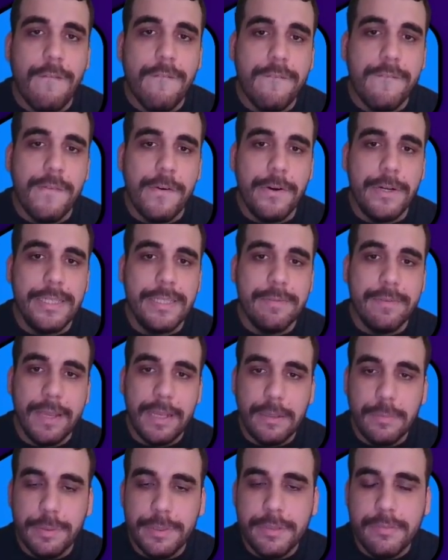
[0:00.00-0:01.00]
for it
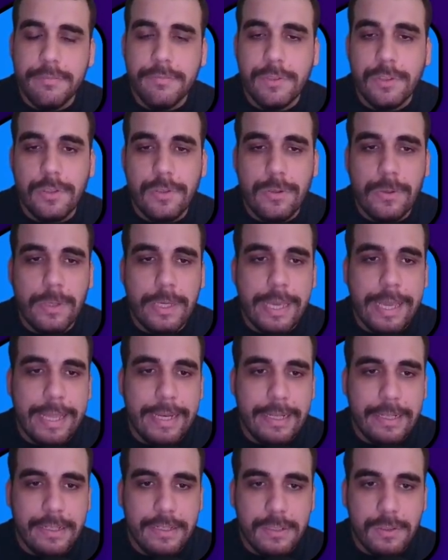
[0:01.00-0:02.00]
available so you
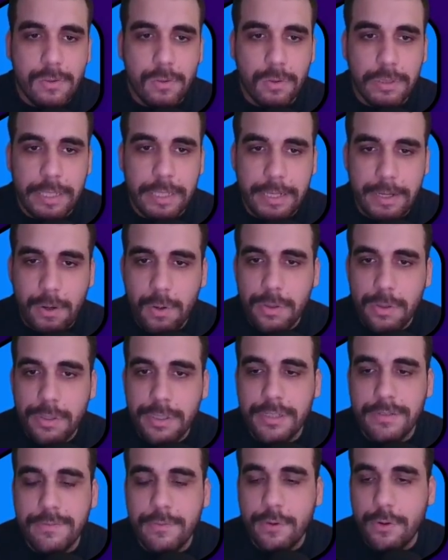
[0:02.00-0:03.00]
can install an
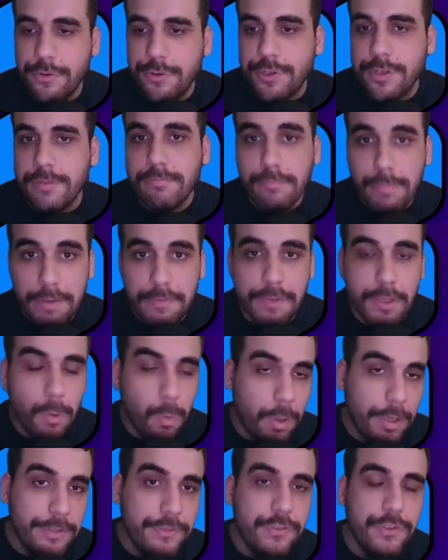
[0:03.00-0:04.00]
earlier version if
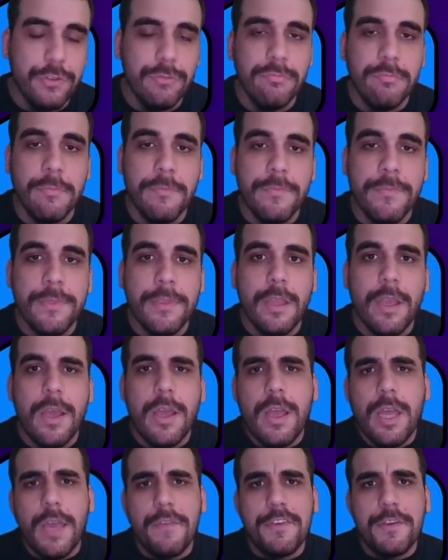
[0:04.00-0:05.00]
you want to.
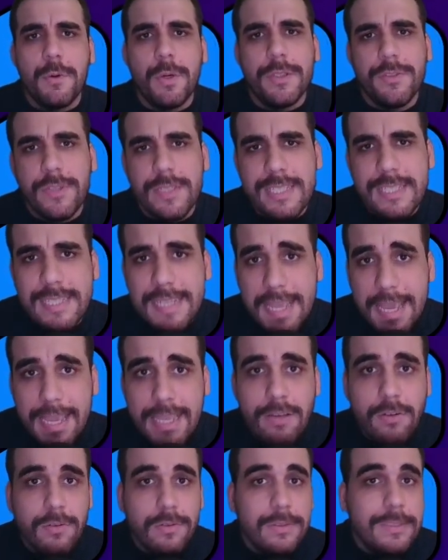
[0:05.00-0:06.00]
If you want to
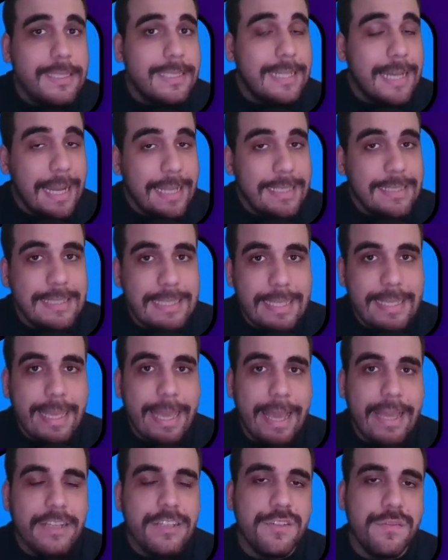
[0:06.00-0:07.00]
stay on the cutting
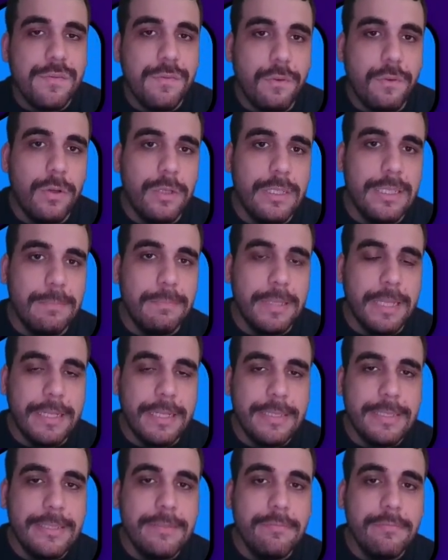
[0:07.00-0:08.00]
edge for the
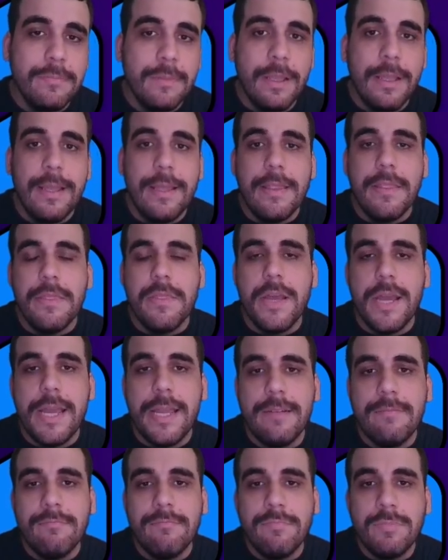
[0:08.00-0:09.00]
Blender,
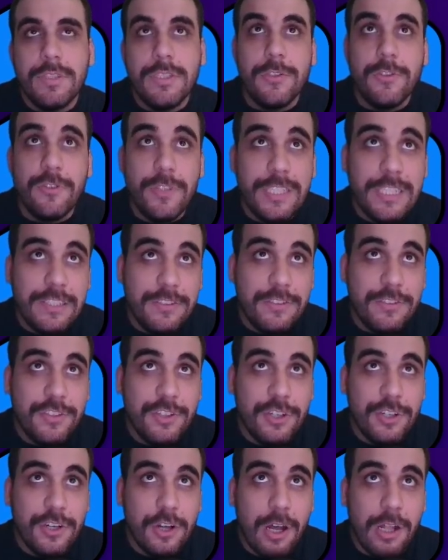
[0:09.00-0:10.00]
then you need to
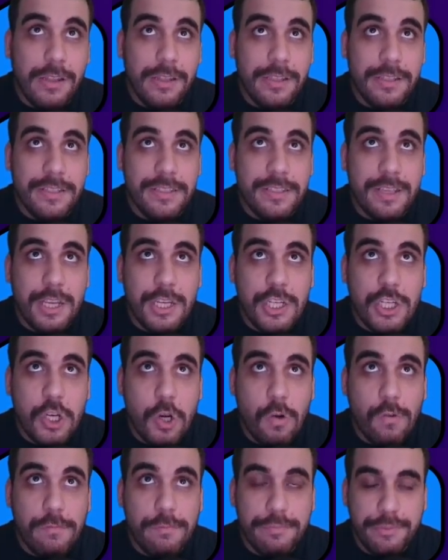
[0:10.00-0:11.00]
turn on this
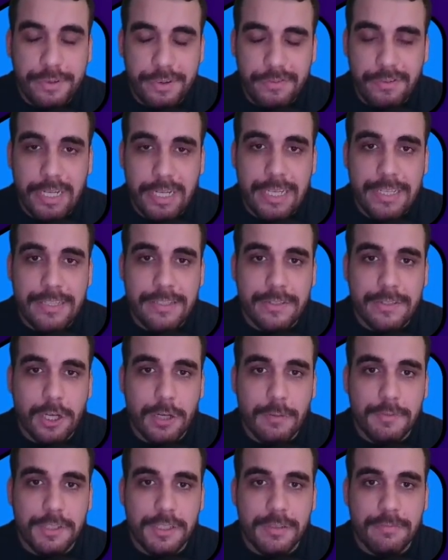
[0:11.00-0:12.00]
show pre-releases
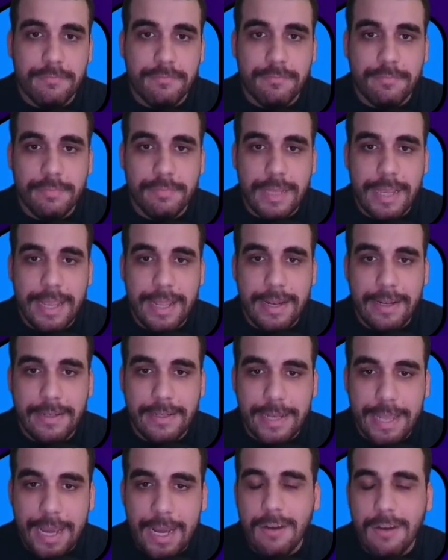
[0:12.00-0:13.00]
option.
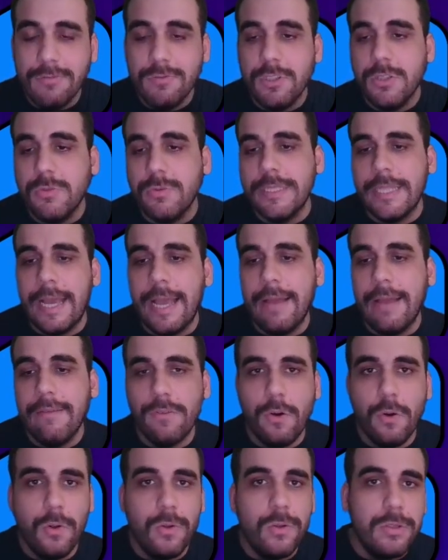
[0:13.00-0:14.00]
And now you will have
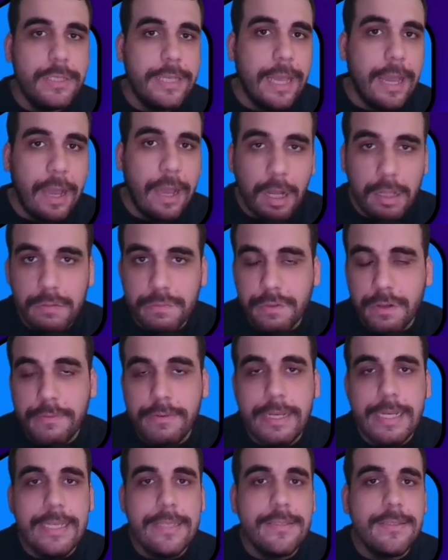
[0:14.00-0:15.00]
all the alpha
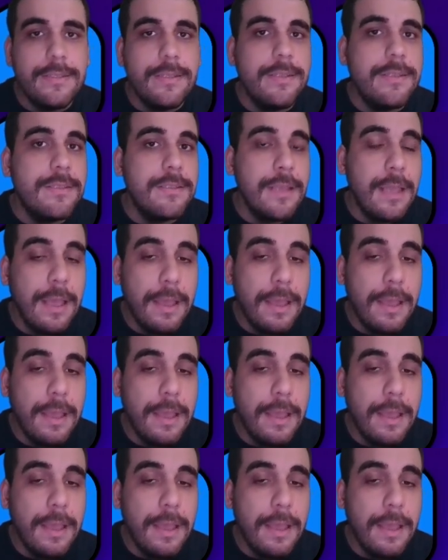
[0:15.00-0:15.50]
releases,